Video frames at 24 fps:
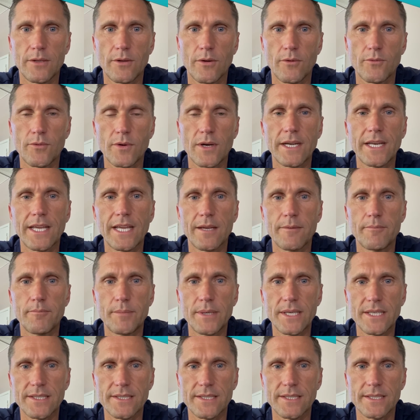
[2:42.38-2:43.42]
running a
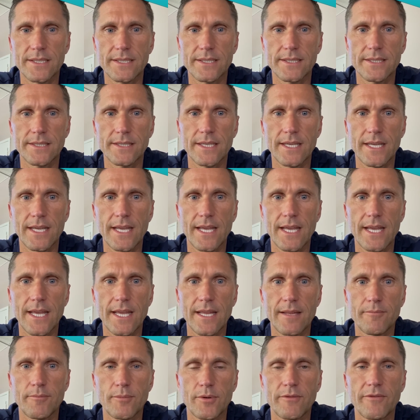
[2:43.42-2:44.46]
business
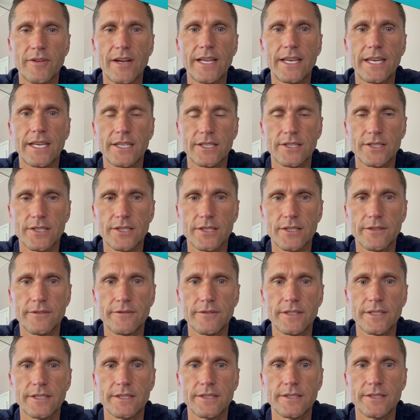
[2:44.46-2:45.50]
and providing a
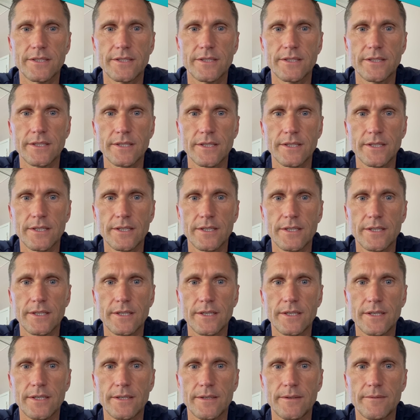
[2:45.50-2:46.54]
service,
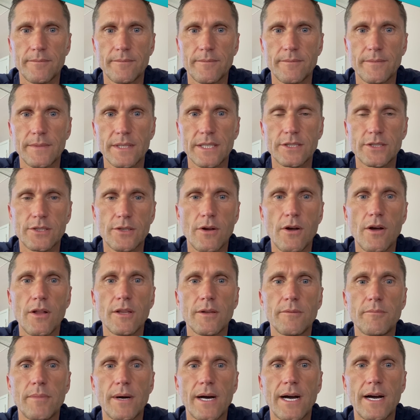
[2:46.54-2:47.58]
it's
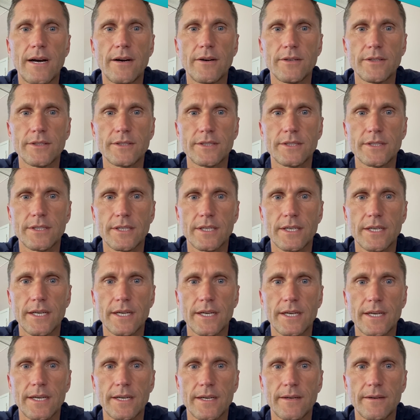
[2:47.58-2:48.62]
all about,
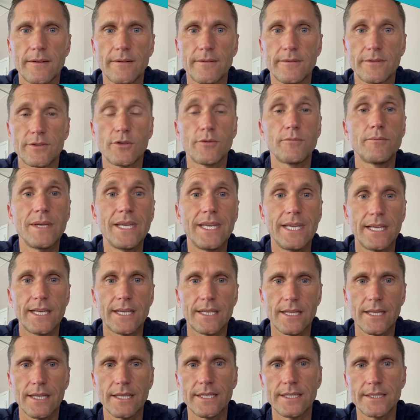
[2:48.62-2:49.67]
to me
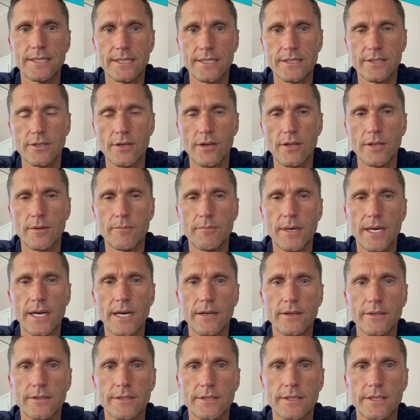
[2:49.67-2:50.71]
at least, it's all
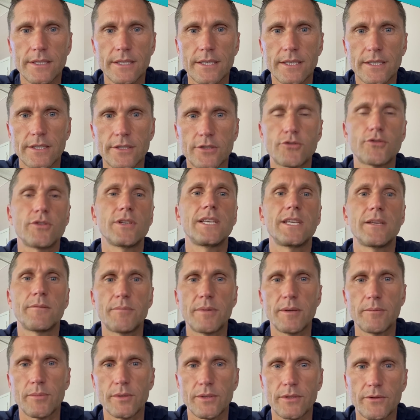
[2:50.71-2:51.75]
about treating
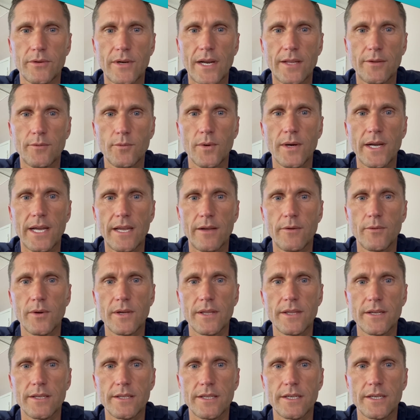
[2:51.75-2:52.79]
people the right way,
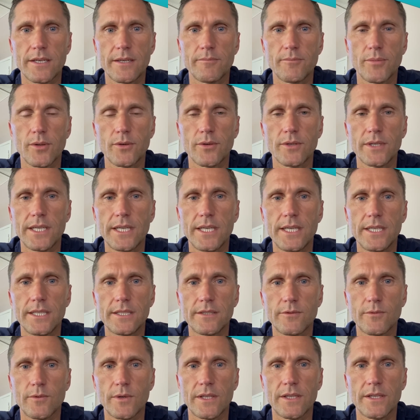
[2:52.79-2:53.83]
whether they're
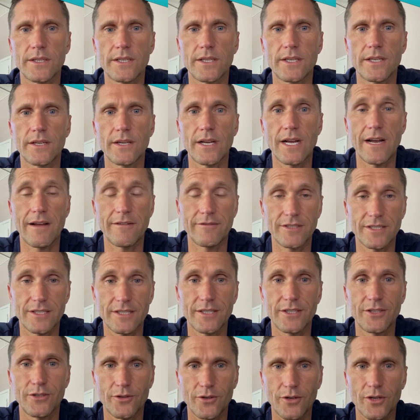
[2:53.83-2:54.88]
employees, whether they're
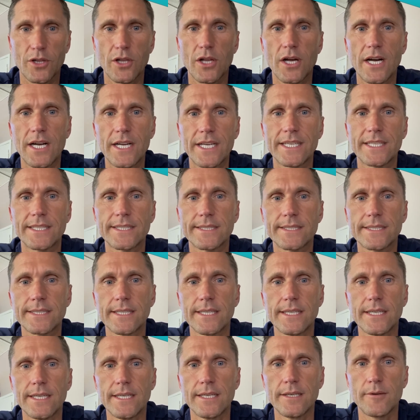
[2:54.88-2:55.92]
obviously your clients,
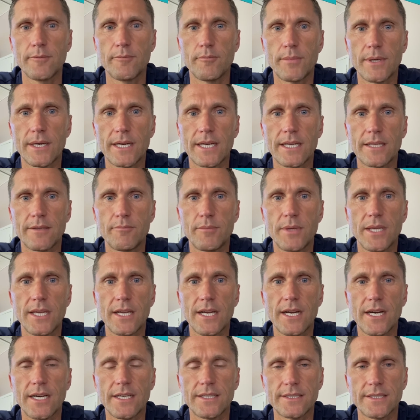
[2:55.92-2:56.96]
but
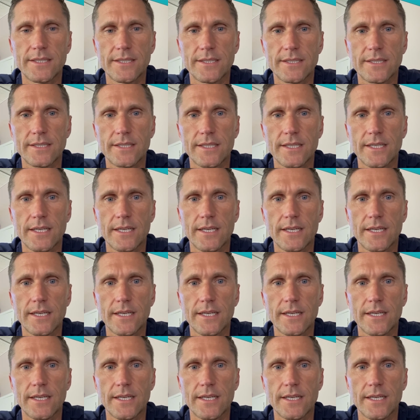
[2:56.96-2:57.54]
being honest